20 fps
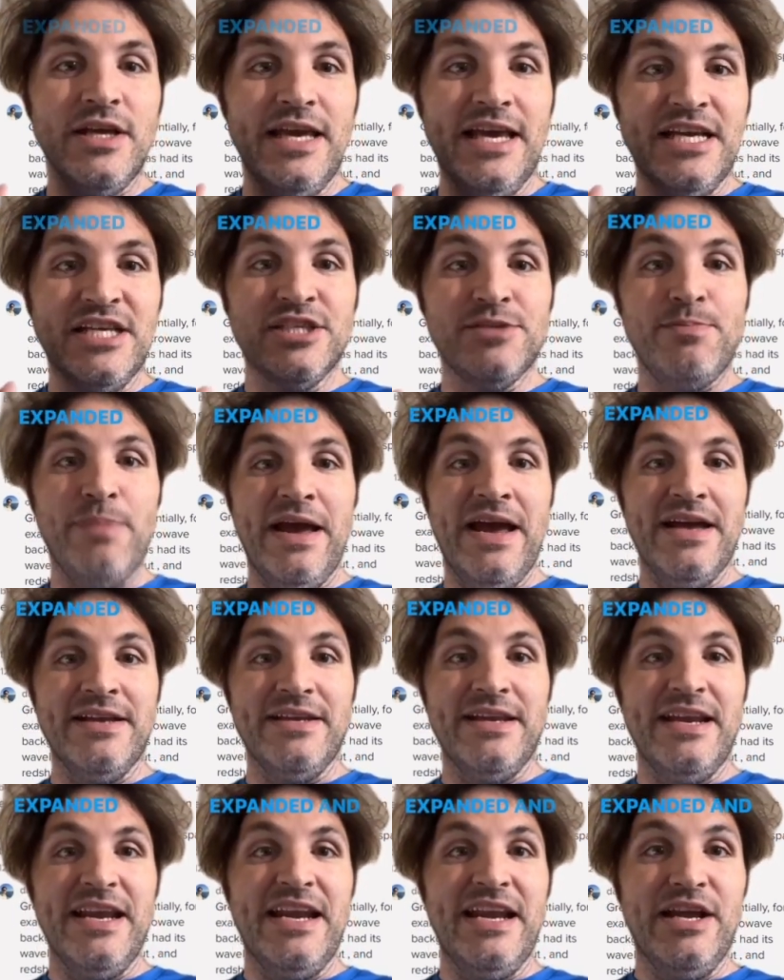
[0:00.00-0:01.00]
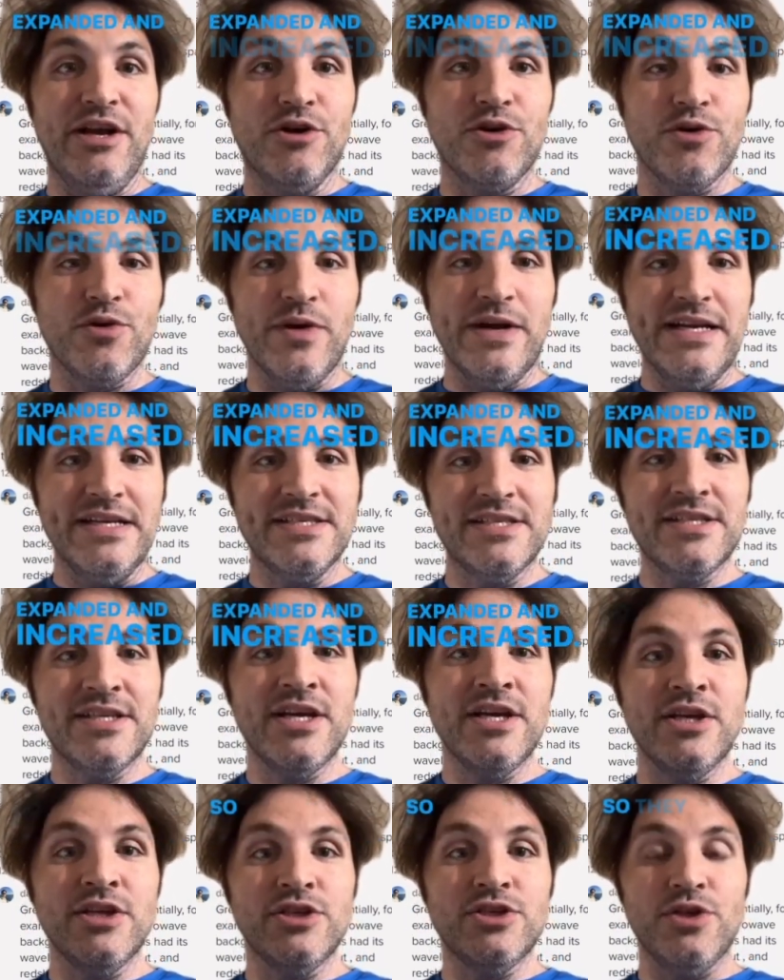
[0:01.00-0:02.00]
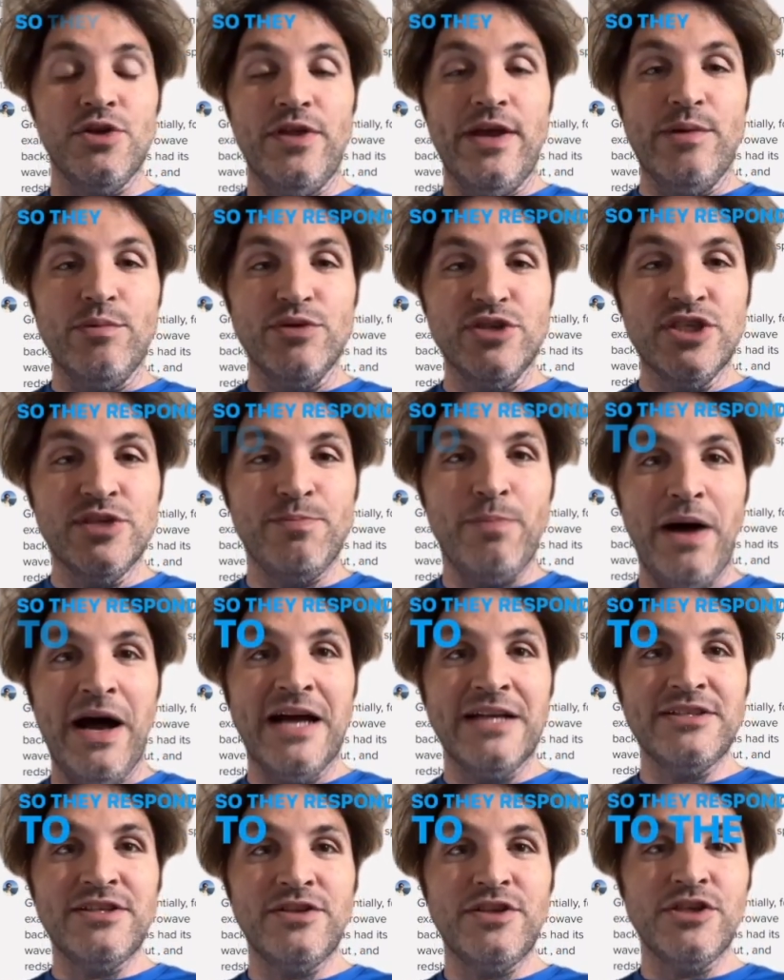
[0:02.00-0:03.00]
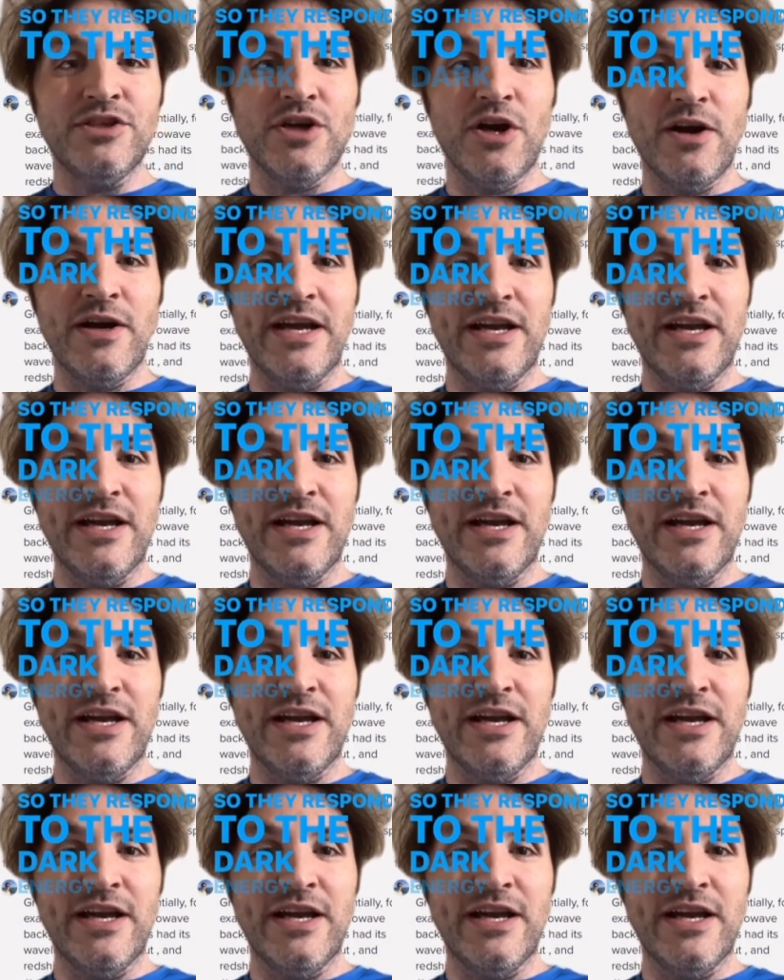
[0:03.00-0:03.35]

expanded and increased. So they respond to the dark